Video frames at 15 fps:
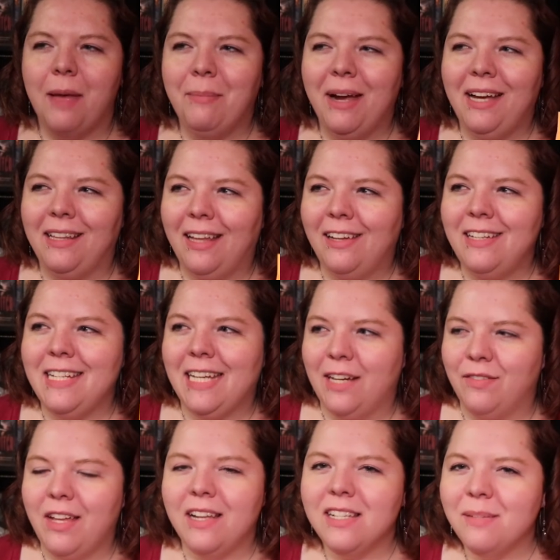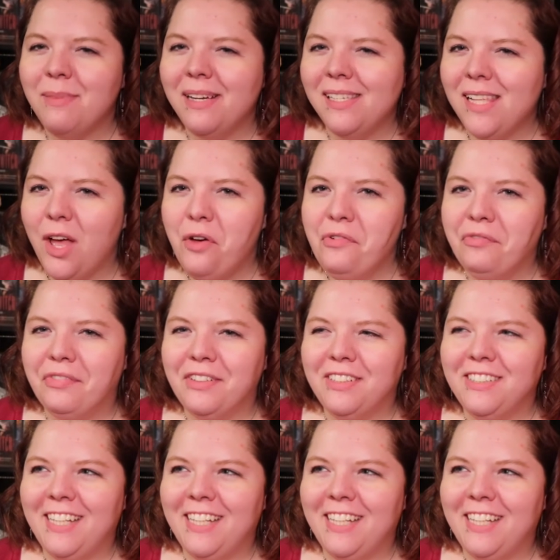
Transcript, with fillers: Am I allowed to give that to myself?